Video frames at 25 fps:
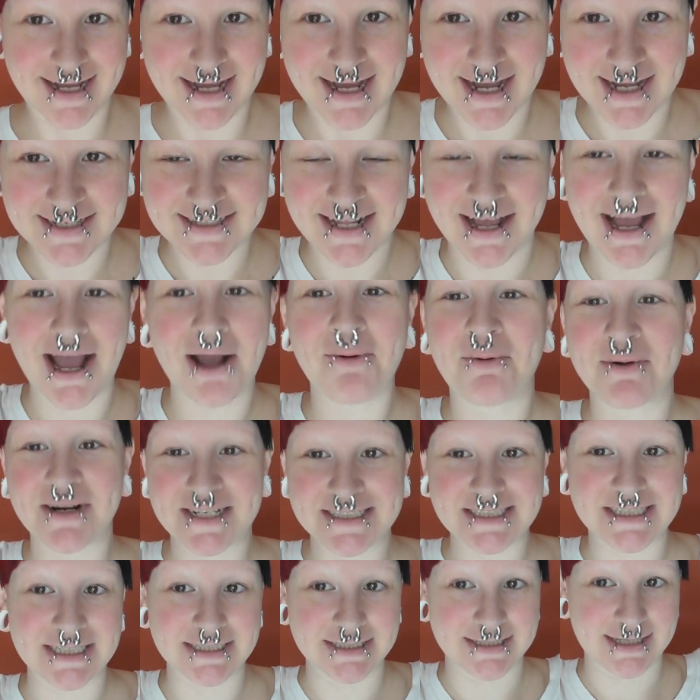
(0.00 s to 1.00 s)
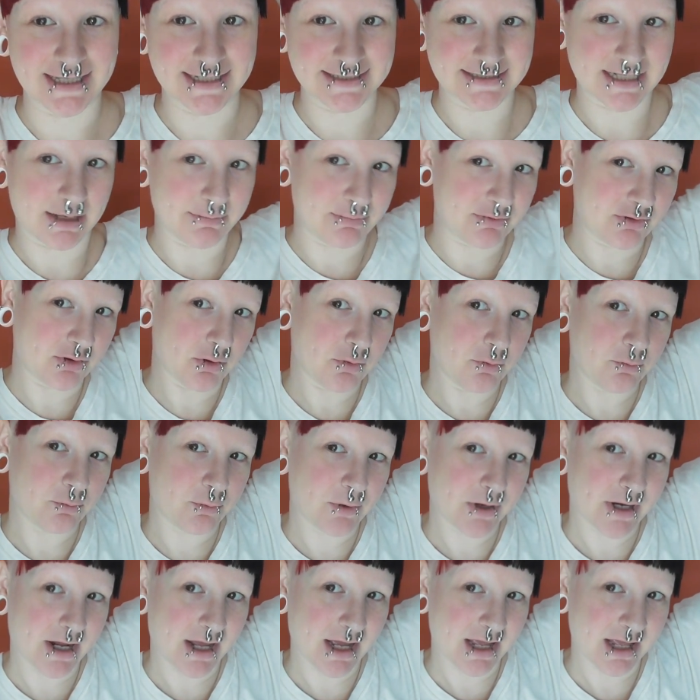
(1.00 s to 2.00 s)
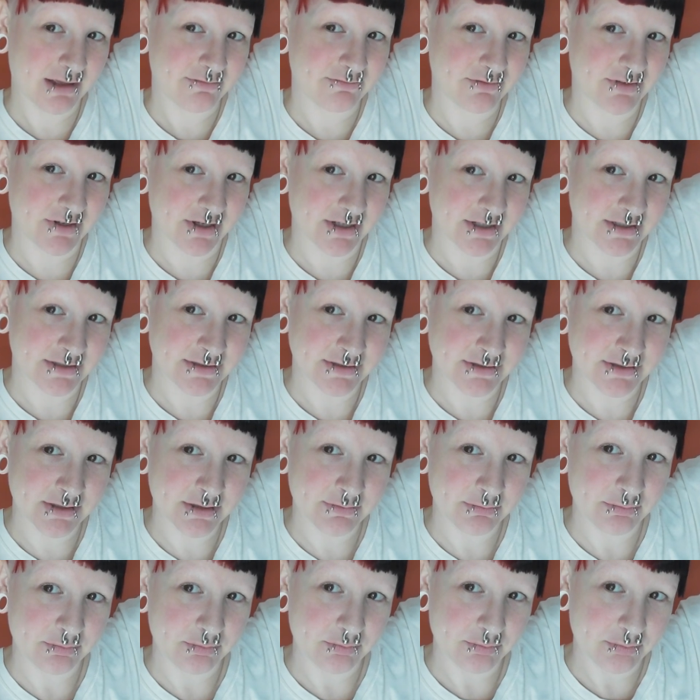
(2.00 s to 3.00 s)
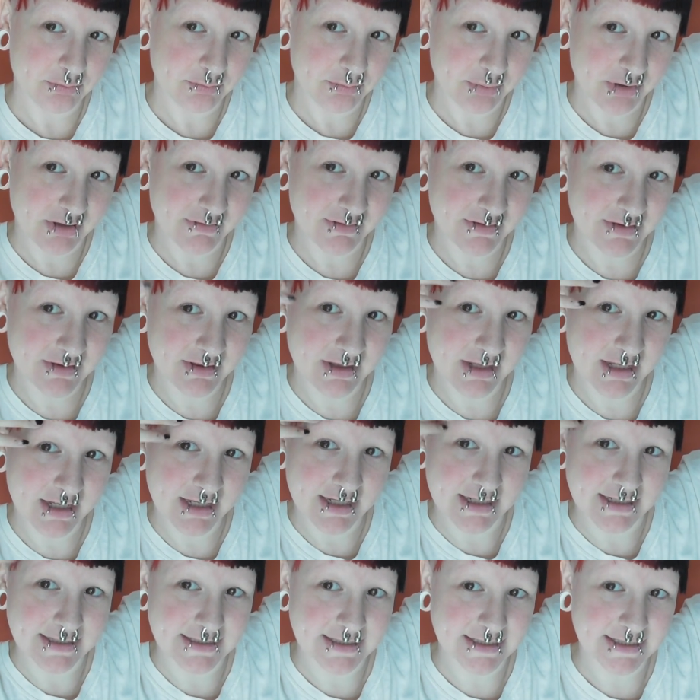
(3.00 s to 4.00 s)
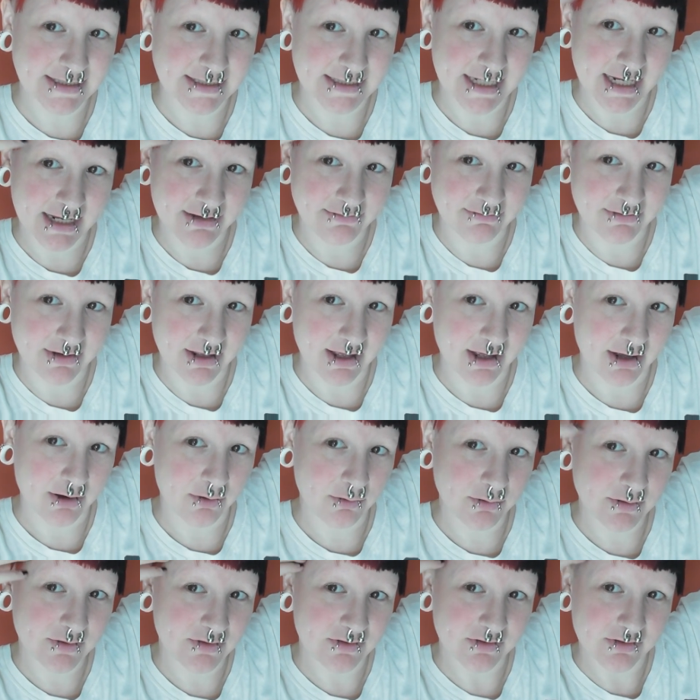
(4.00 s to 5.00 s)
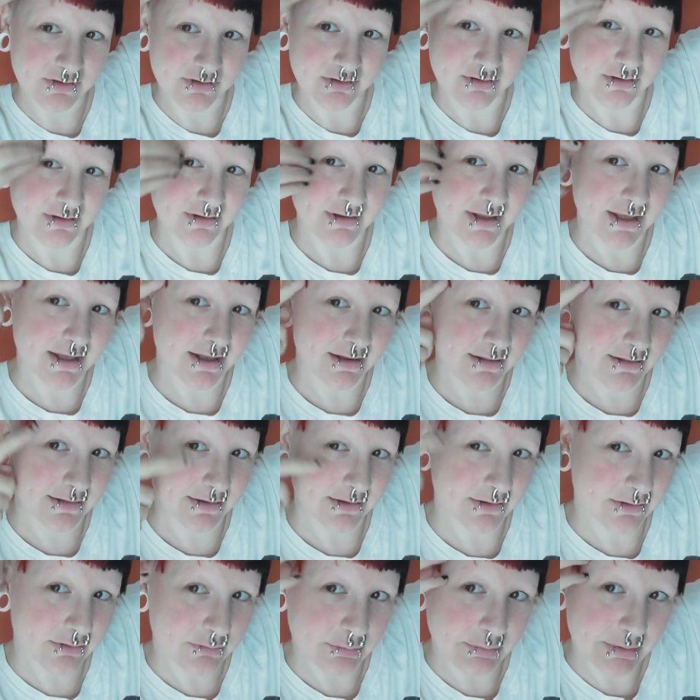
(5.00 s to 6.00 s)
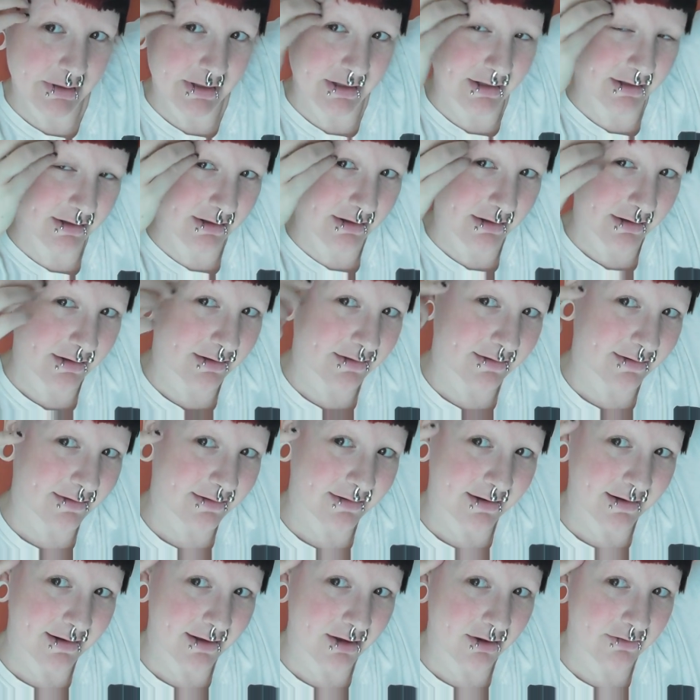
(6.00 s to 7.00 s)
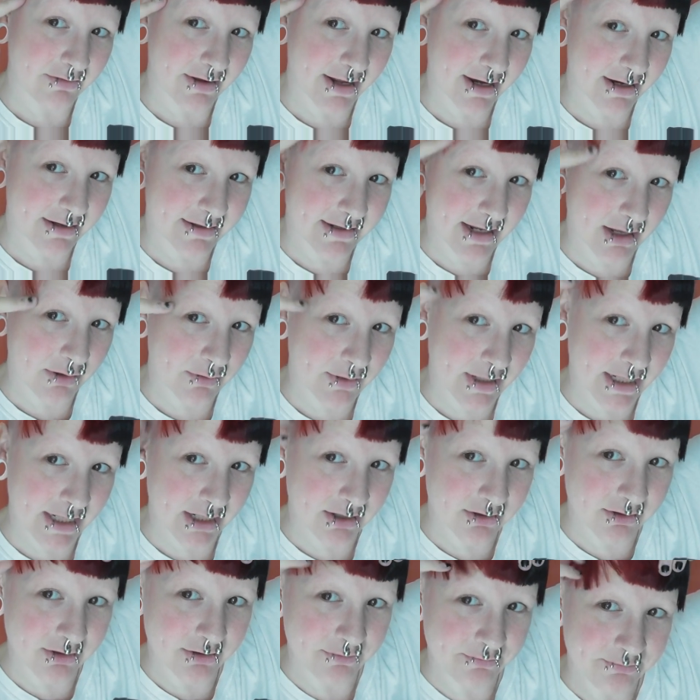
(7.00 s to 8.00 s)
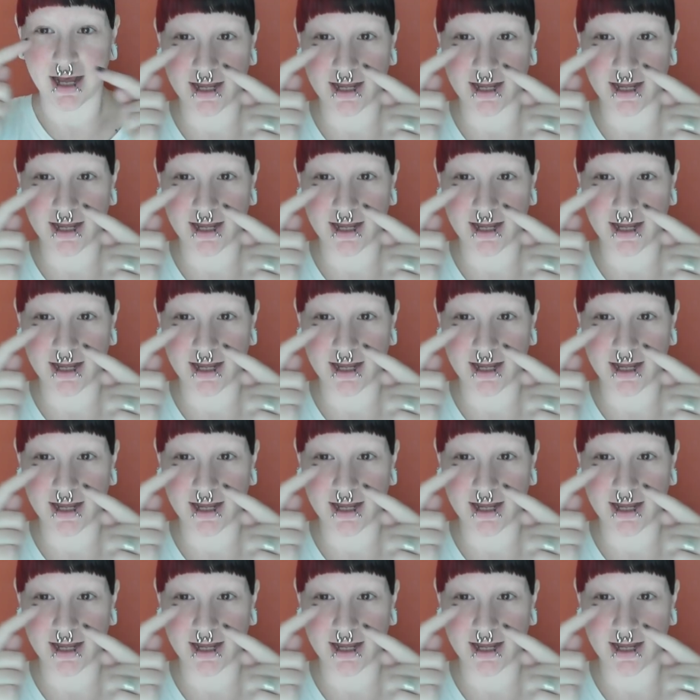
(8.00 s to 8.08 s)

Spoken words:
I want to change things up. So what I have done previously is saved out like a little bit of hair down here.